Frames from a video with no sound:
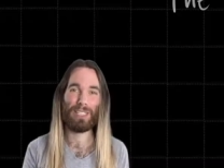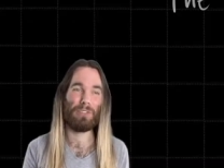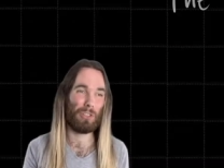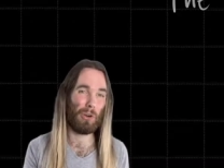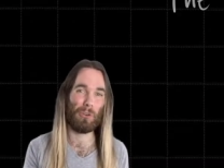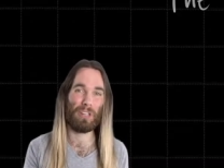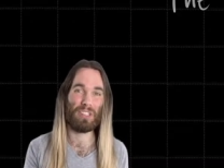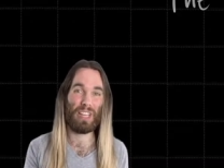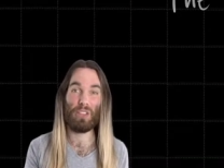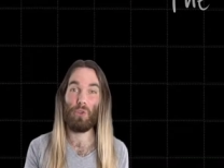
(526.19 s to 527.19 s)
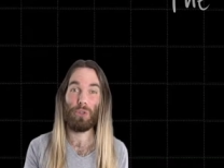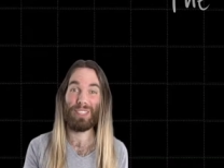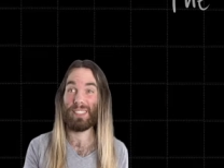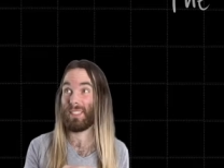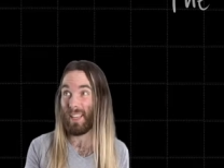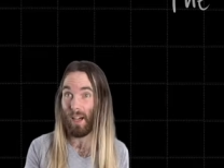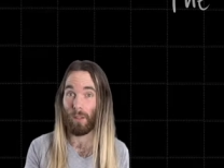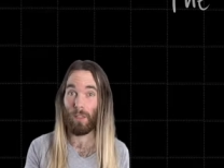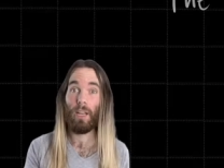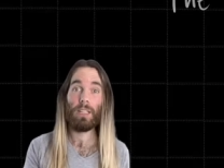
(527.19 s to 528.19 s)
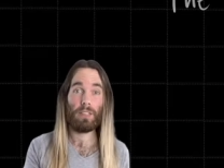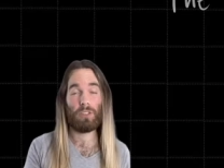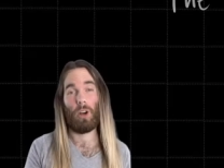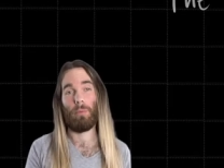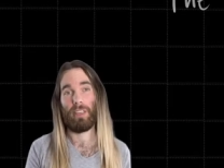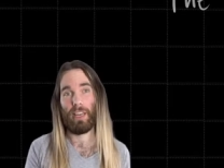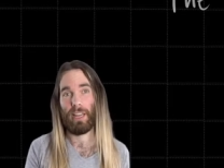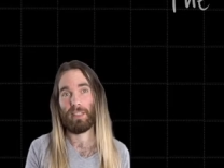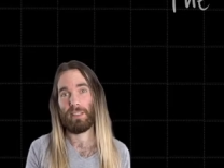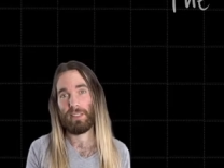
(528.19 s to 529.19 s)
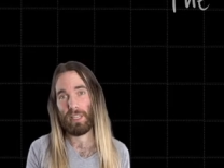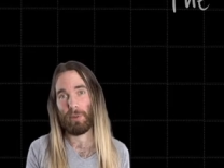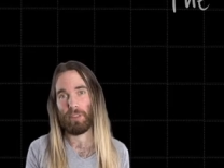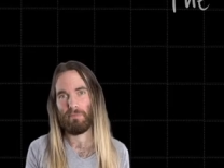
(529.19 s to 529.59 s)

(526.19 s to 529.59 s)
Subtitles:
of an orange that you can sell to Tommy and Timmy.